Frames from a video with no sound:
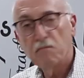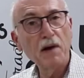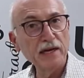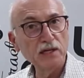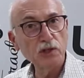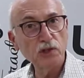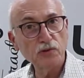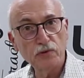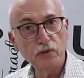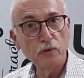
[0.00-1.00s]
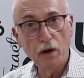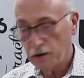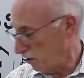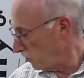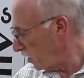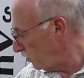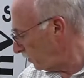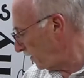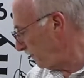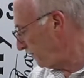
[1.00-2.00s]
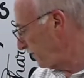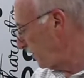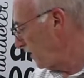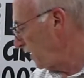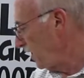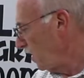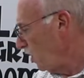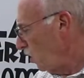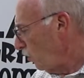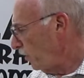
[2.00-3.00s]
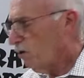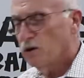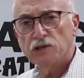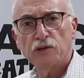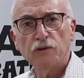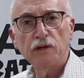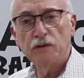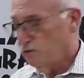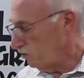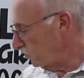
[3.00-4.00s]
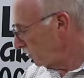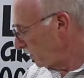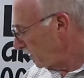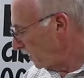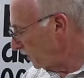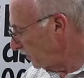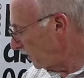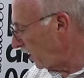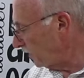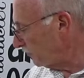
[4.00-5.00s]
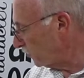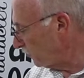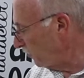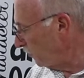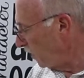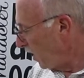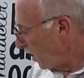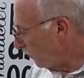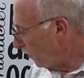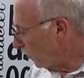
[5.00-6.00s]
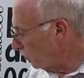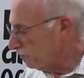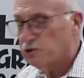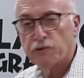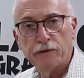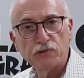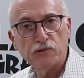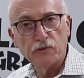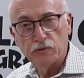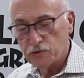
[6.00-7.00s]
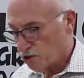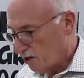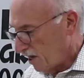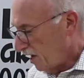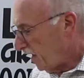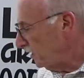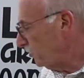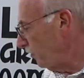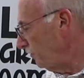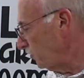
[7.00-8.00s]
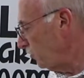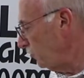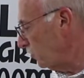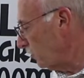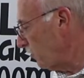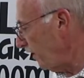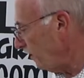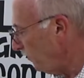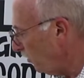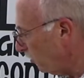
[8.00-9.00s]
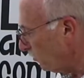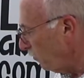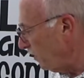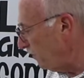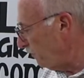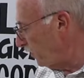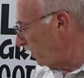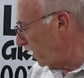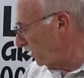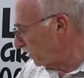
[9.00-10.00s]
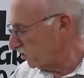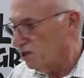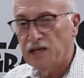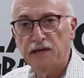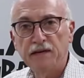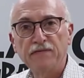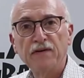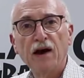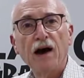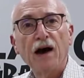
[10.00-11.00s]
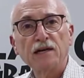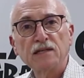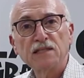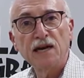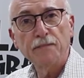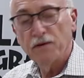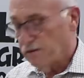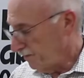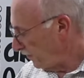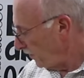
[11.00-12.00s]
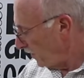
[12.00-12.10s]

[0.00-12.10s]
minus screw, no coating. We also use another kind of screw, and we call them trim screws. And trim screws are great because when we're putting on a sleeve on a temple,